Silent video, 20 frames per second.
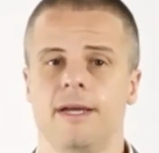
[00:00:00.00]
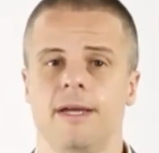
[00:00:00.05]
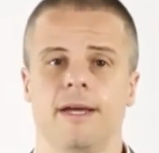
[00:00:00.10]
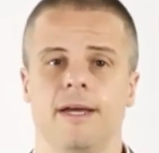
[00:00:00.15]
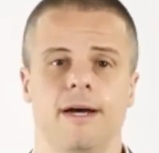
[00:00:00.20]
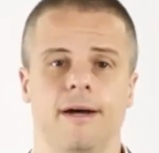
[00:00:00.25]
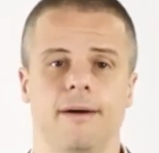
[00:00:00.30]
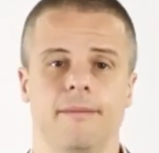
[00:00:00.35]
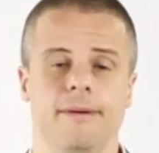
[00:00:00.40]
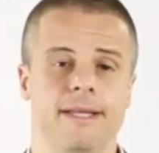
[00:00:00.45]

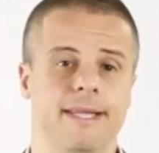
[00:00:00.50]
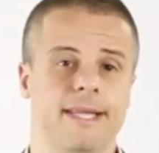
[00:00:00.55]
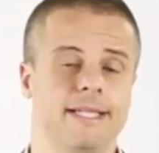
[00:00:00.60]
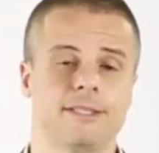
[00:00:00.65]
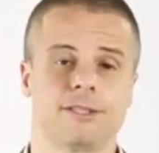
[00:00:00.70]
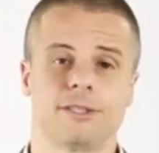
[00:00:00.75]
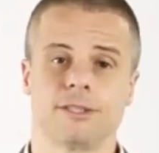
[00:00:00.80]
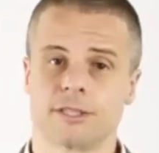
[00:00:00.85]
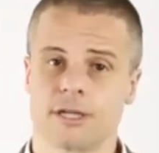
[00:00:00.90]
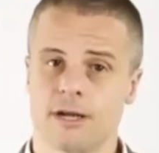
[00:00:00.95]
And
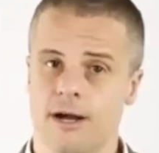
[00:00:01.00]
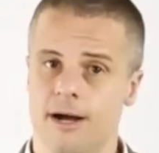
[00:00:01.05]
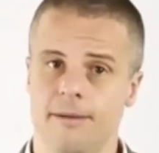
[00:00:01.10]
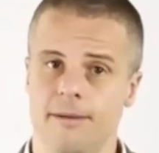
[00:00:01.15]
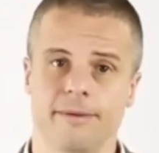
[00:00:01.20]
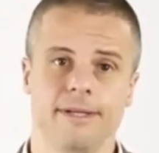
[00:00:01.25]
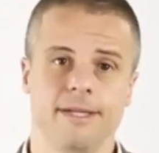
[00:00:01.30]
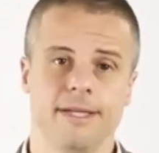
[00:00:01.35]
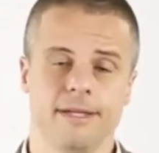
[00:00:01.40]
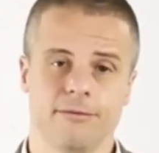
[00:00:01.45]
that's just
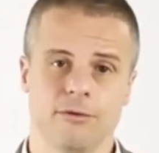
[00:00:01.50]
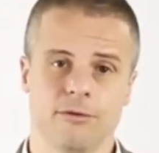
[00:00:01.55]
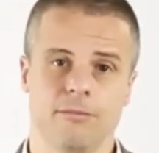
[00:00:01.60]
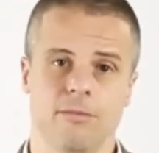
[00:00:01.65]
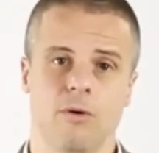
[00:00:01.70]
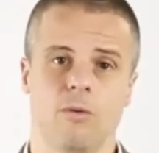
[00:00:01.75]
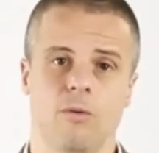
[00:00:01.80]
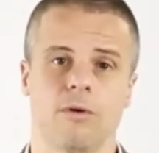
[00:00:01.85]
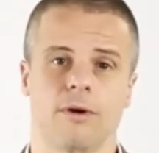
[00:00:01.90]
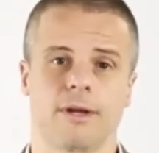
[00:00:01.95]
common in
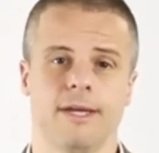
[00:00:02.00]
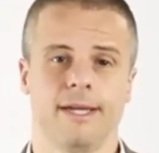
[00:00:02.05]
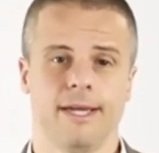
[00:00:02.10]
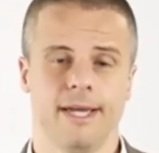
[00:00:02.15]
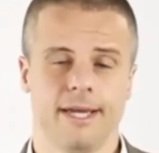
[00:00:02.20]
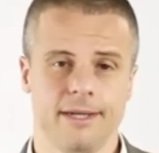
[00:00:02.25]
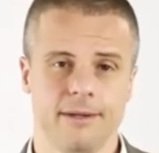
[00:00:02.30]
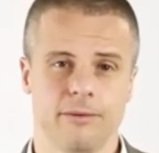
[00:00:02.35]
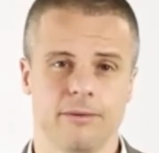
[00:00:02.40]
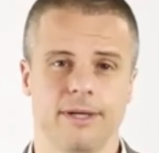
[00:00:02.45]
remote working
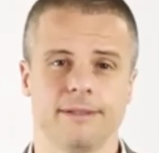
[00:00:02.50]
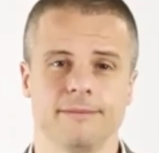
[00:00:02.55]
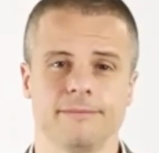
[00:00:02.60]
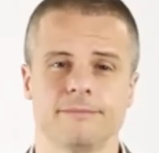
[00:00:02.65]
anyway.